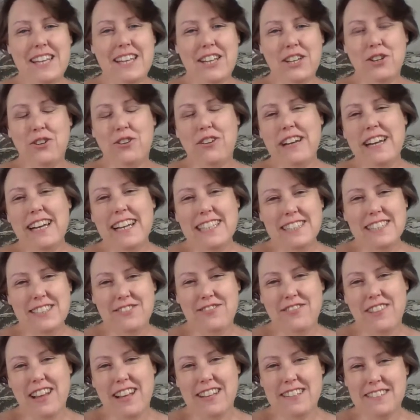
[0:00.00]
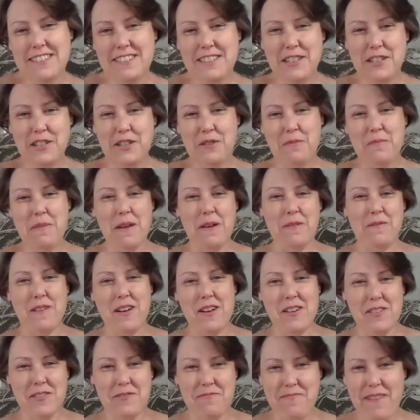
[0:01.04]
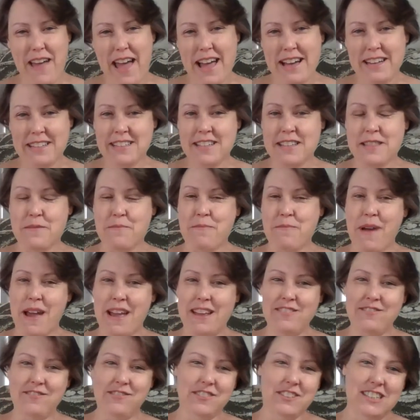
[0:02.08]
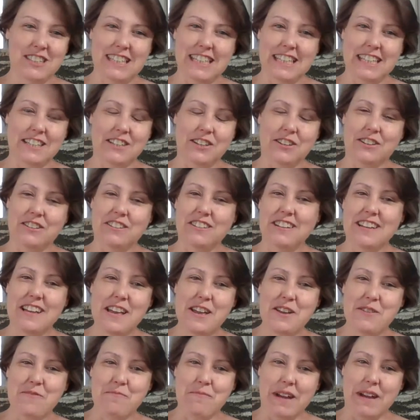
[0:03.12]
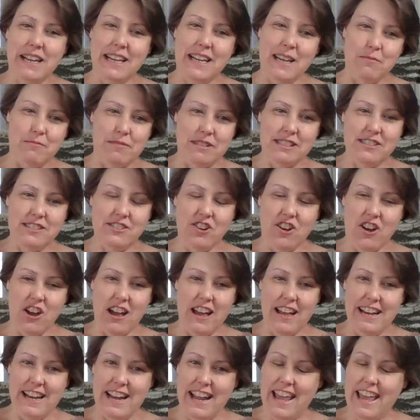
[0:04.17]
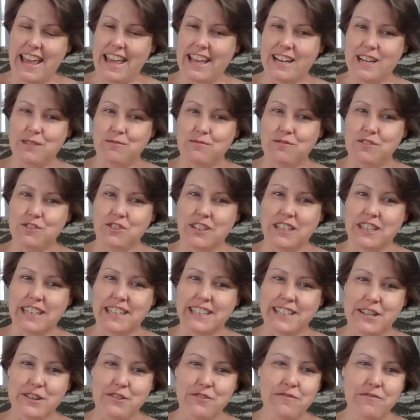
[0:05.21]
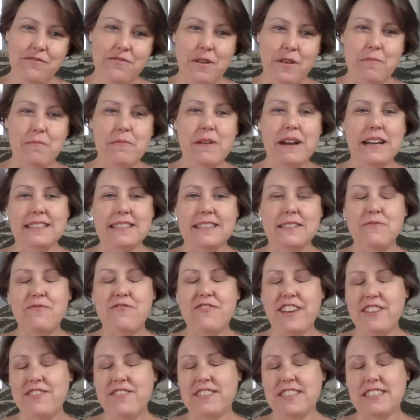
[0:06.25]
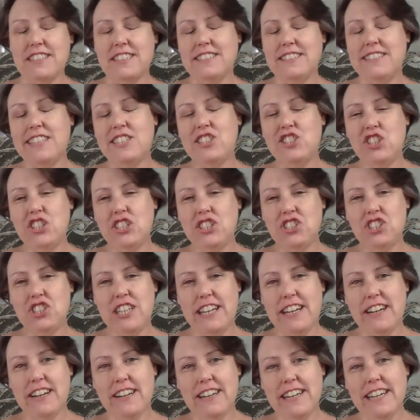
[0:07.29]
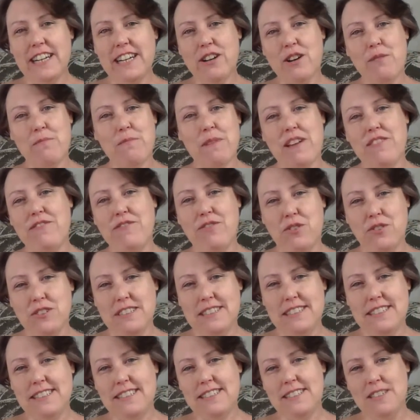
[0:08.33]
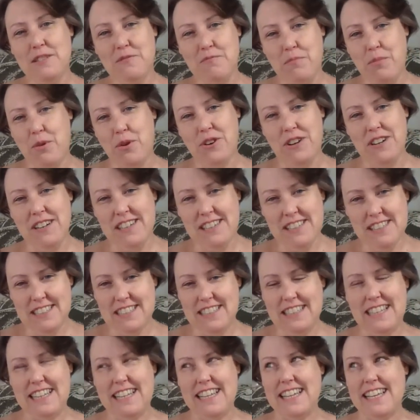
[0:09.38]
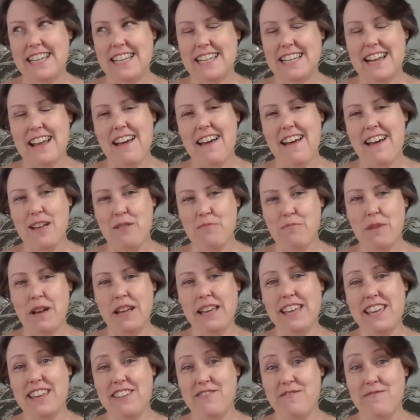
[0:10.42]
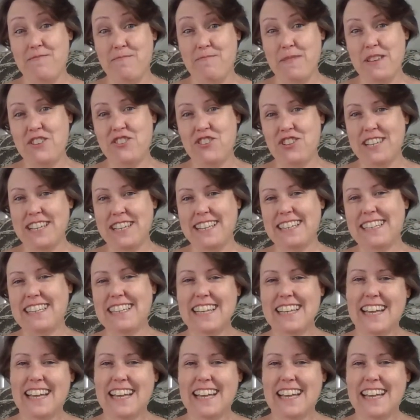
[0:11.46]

Greetings, Flosstube, and welcome back to the Mindful Needle. My name is Dawn, and I'm joining you from my favorite stitching chair here on my four-season porch in hot, muggy Michigan.